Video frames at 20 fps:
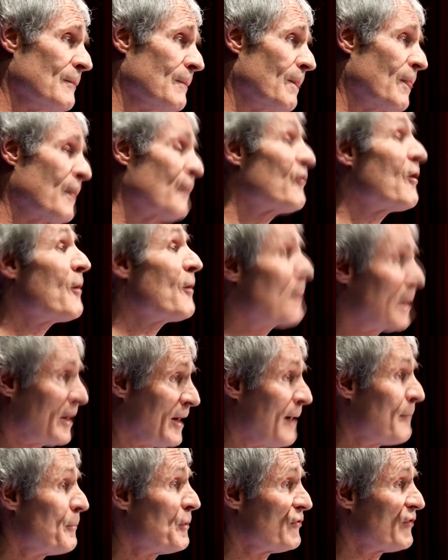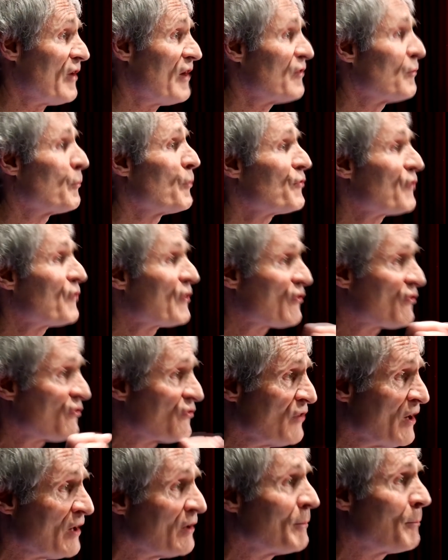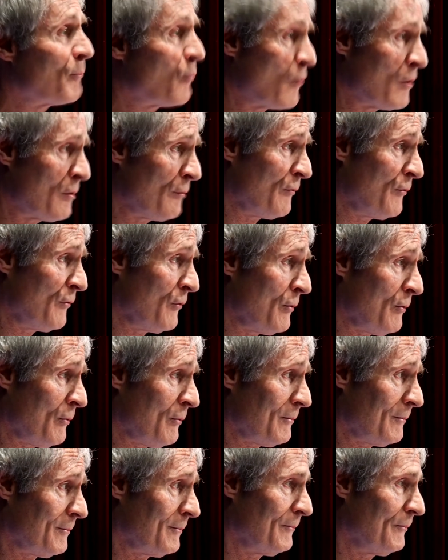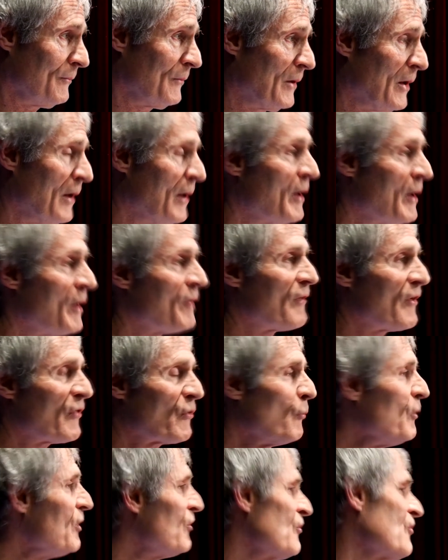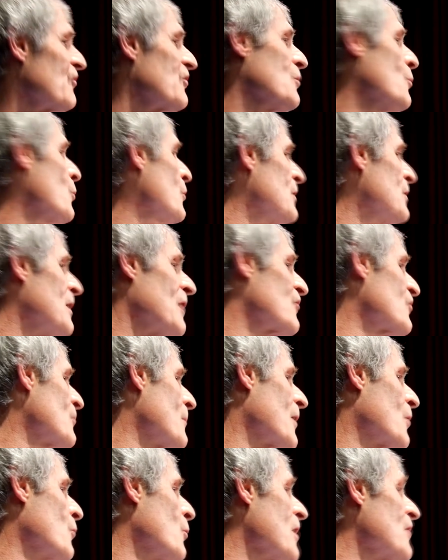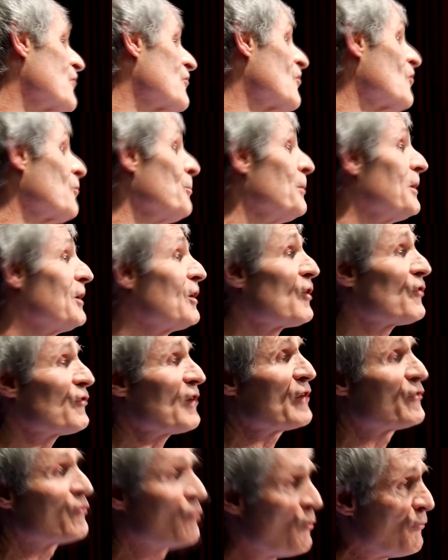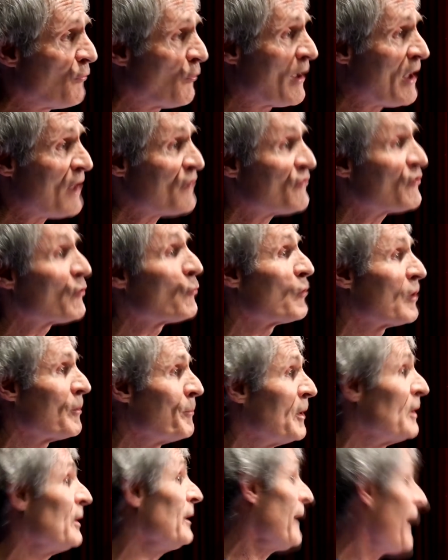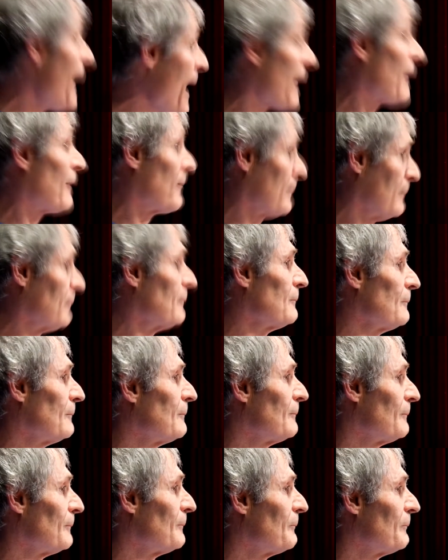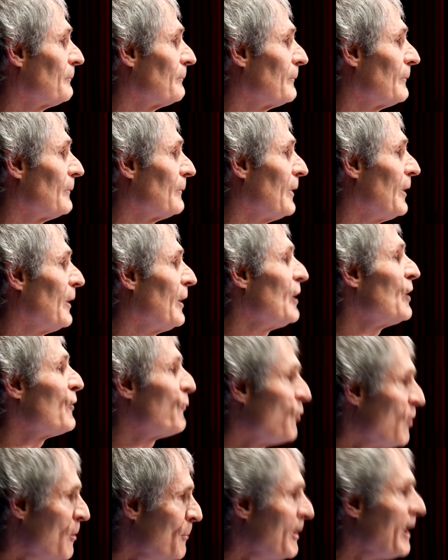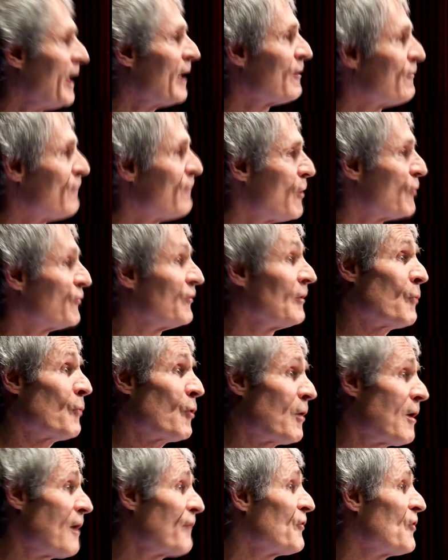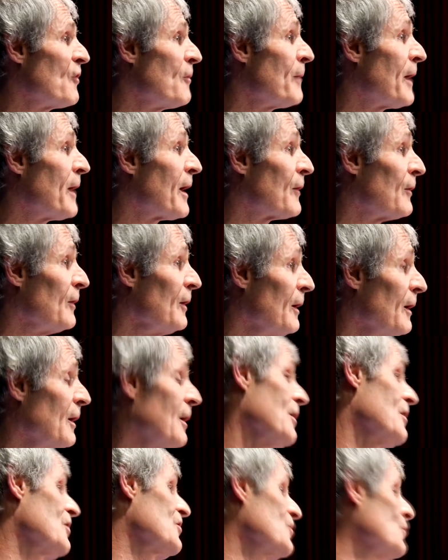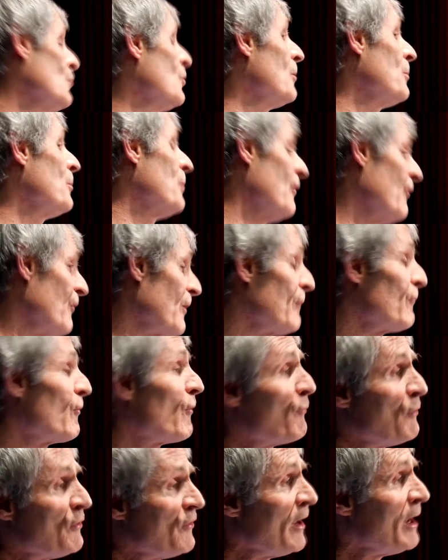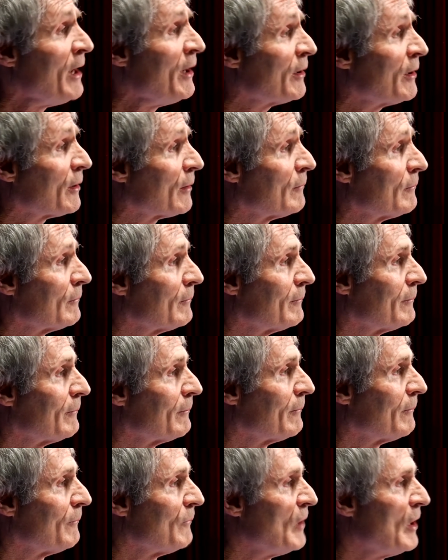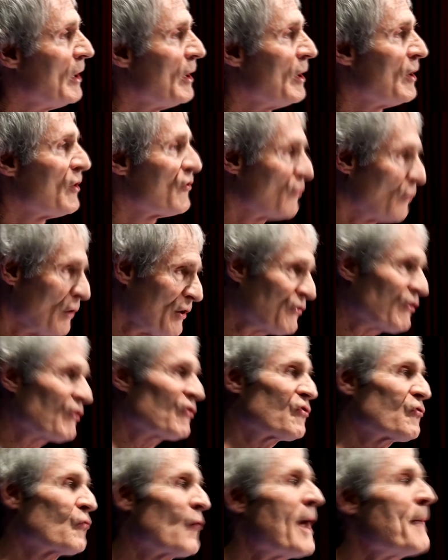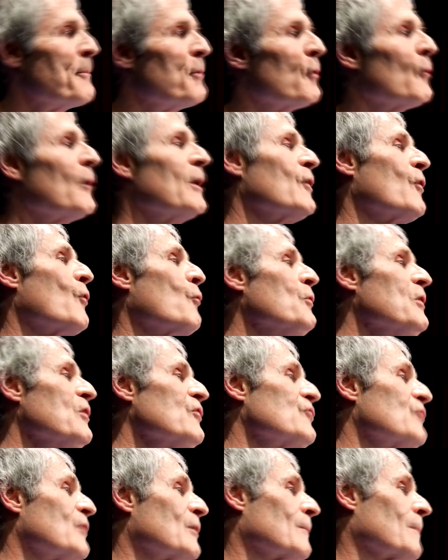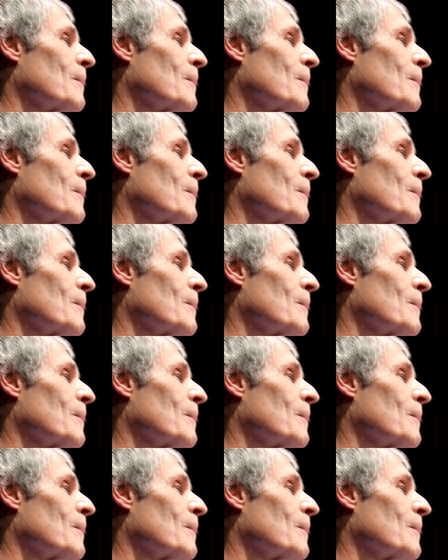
from that conversation, with the distinct point of view that the reason she wouldn't answer my question is because a truthful answer would have been, yeah. If women had invoked it often than men, she would have been in favor of retaining it. So let's extrapolate her reasoning.